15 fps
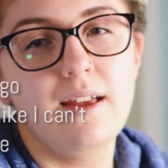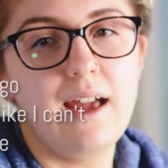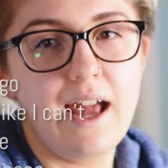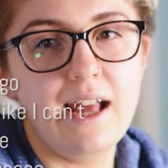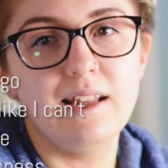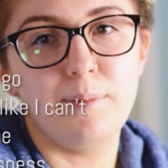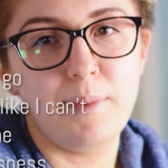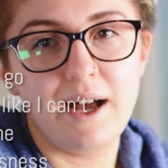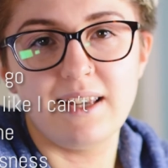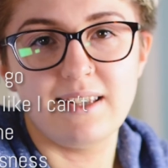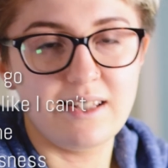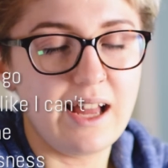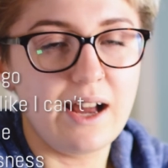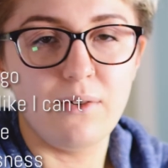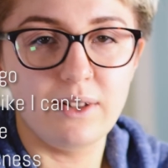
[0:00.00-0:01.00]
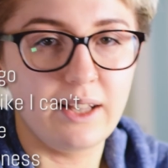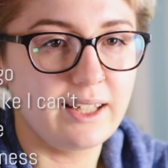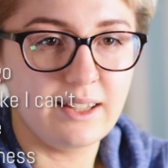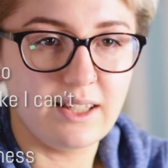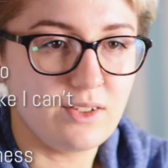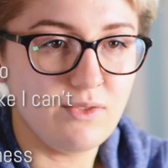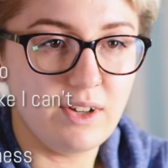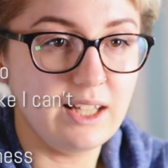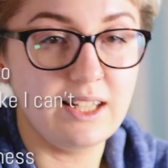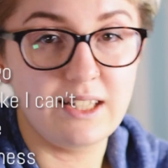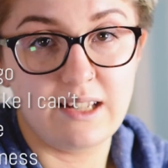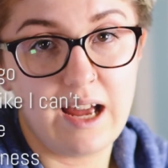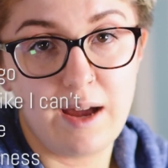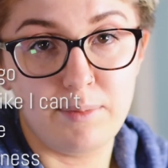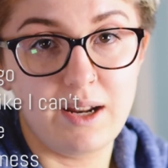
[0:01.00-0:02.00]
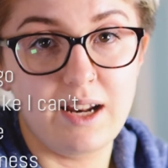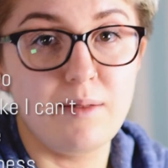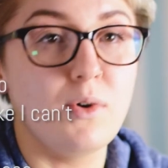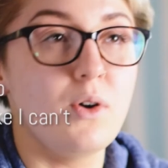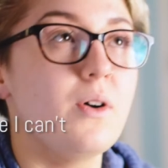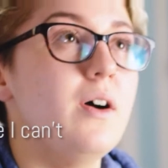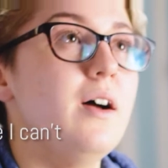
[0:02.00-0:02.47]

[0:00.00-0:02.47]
the past now, like this really doesn't happen anymore.